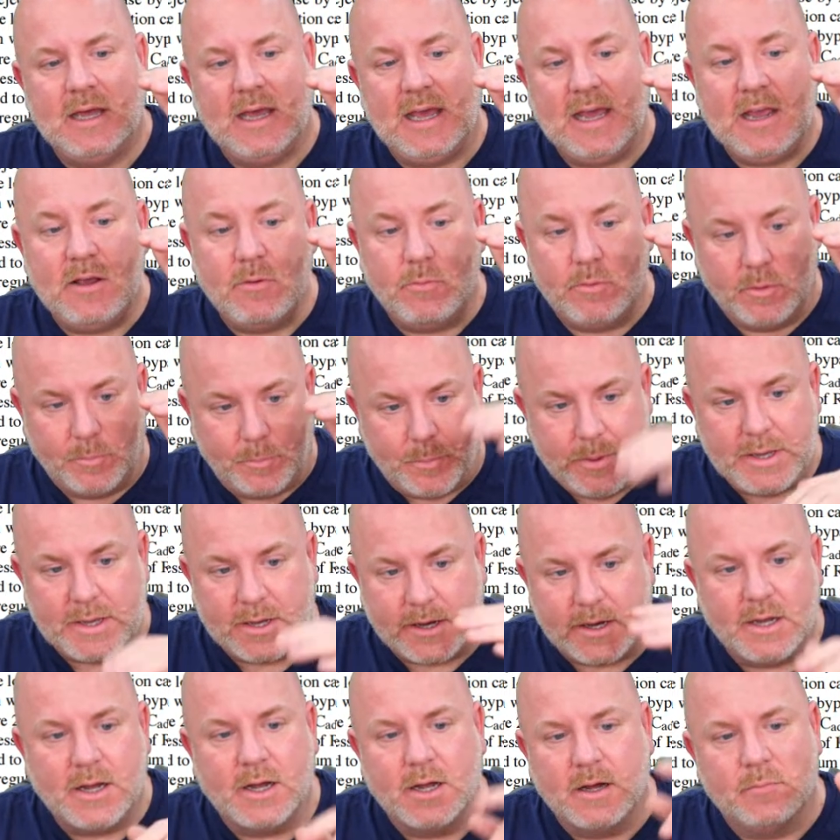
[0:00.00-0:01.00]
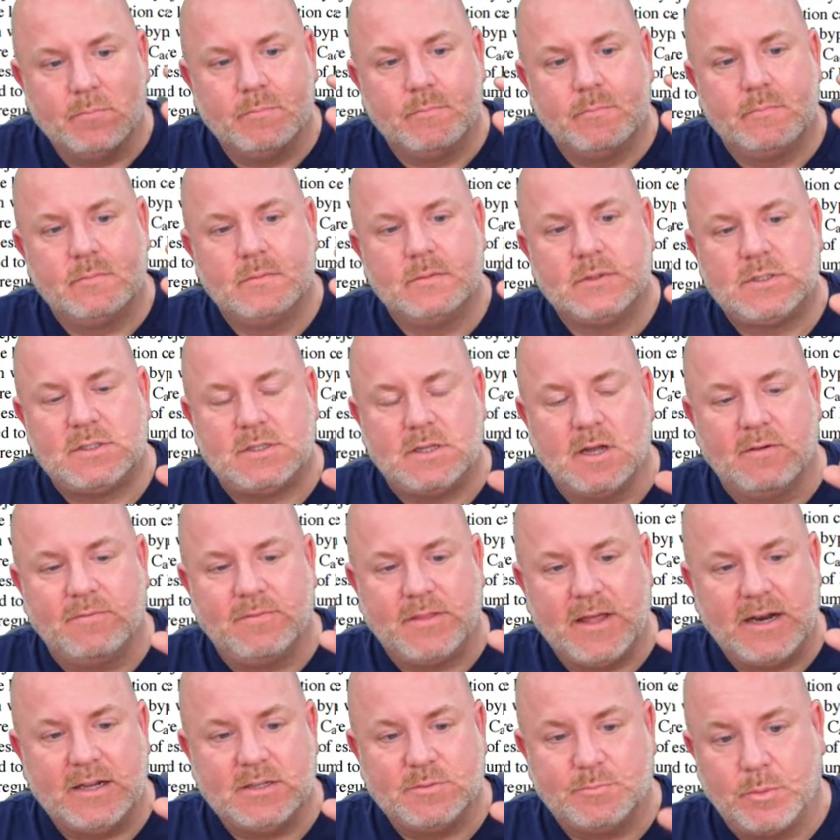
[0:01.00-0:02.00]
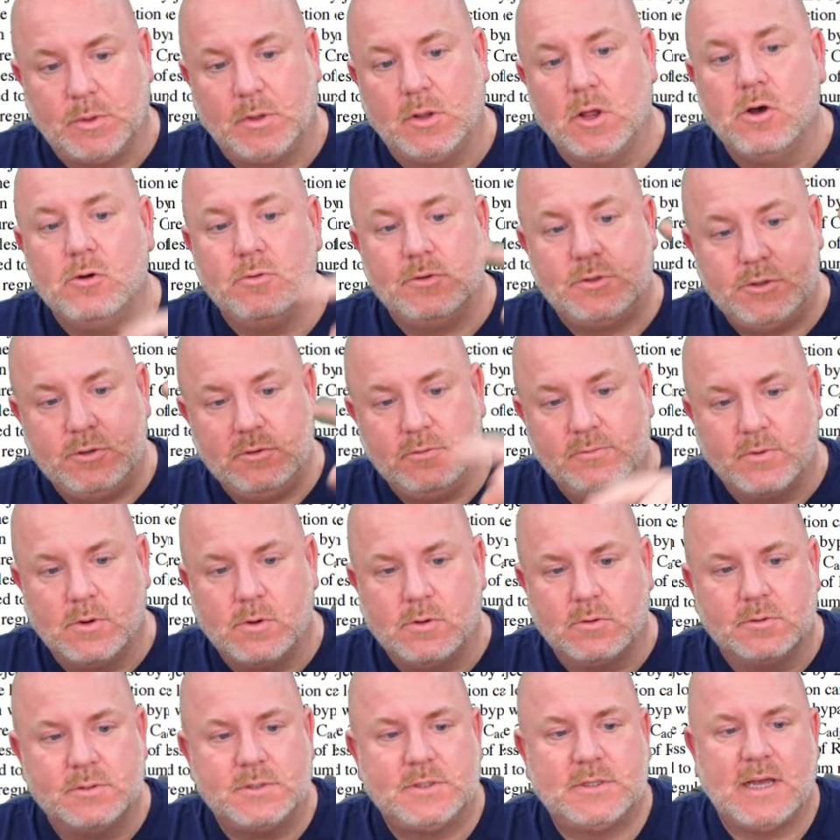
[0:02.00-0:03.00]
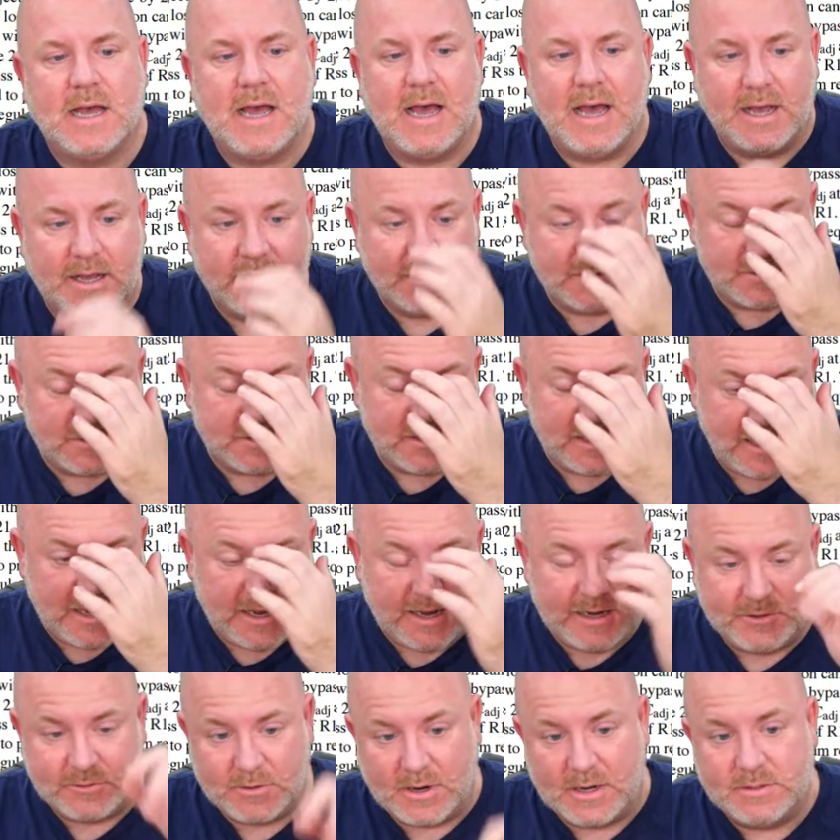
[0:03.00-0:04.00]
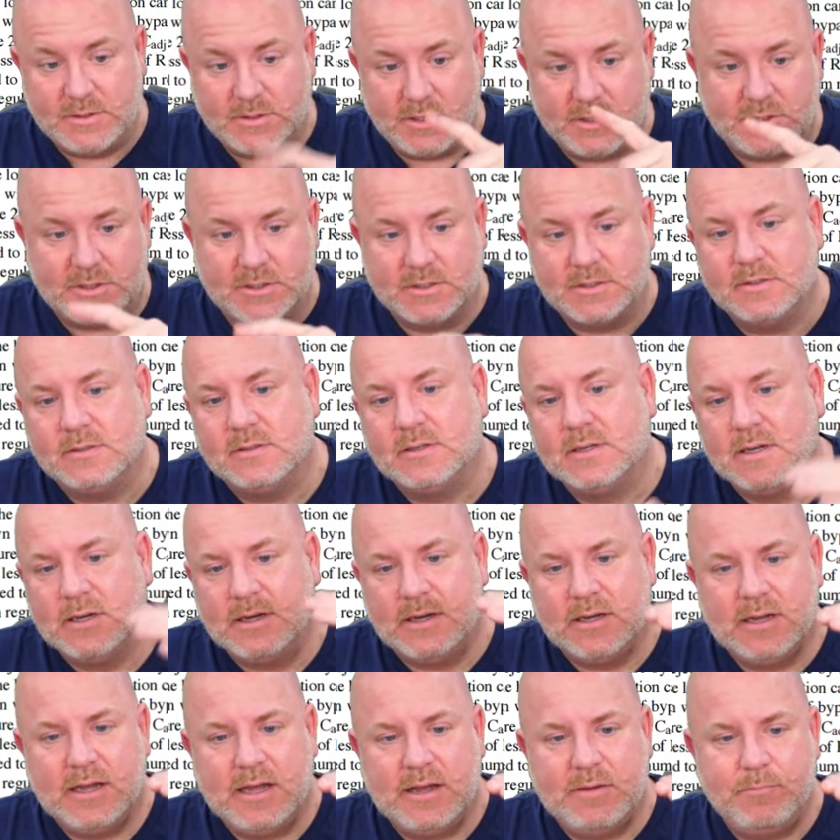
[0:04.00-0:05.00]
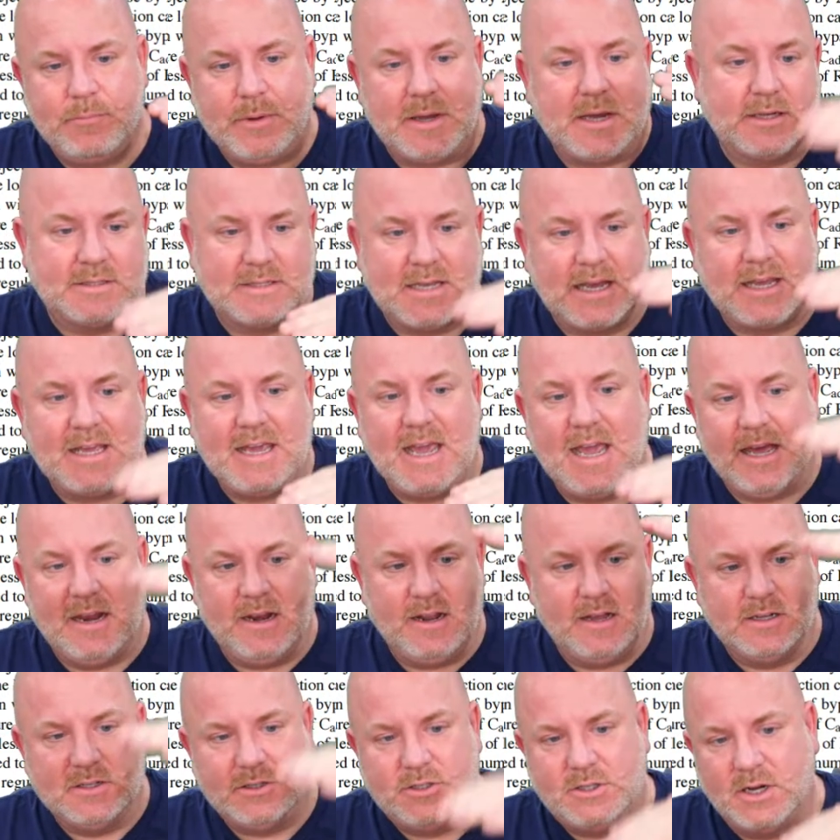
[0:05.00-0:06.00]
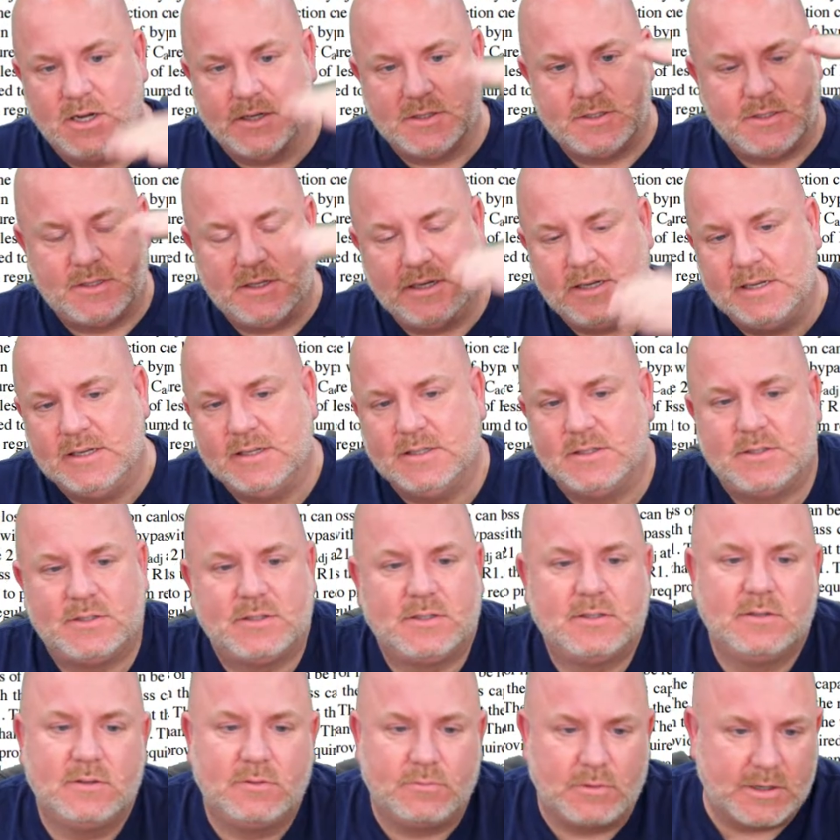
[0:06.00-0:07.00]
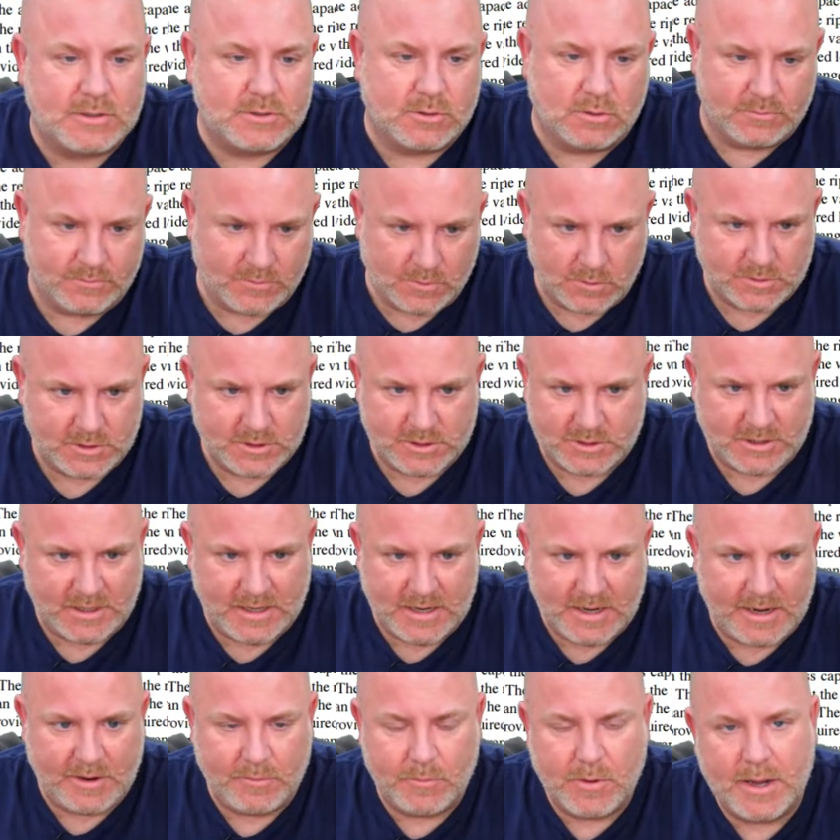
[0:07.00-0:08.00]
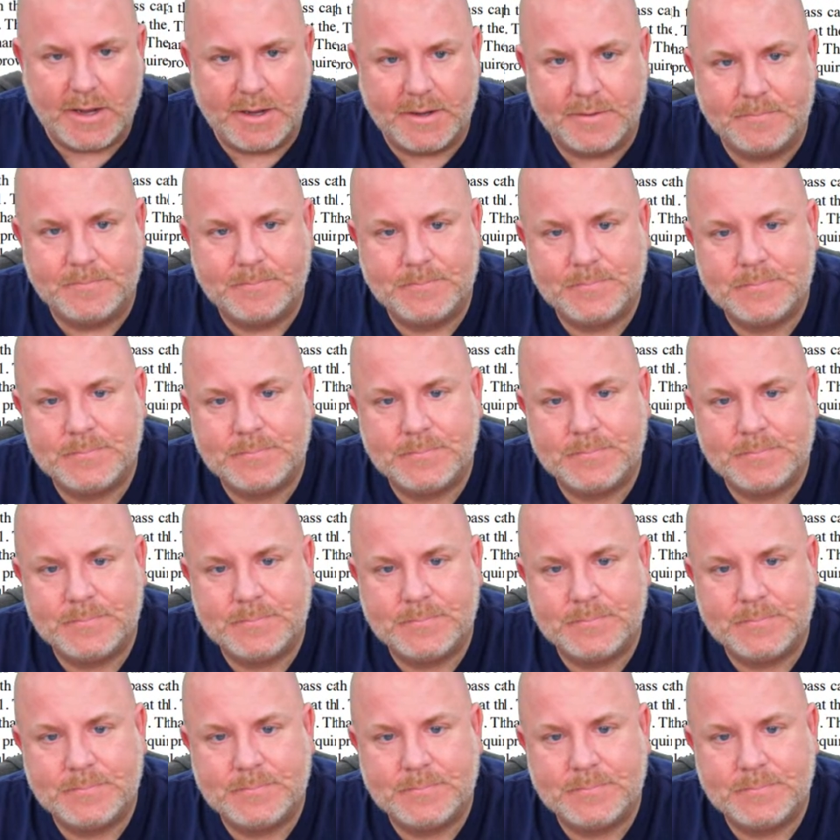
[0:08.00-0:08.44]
it will pick up stuff that is below 2 volts as a transition, because I can't adjust its threshold voltage in any way.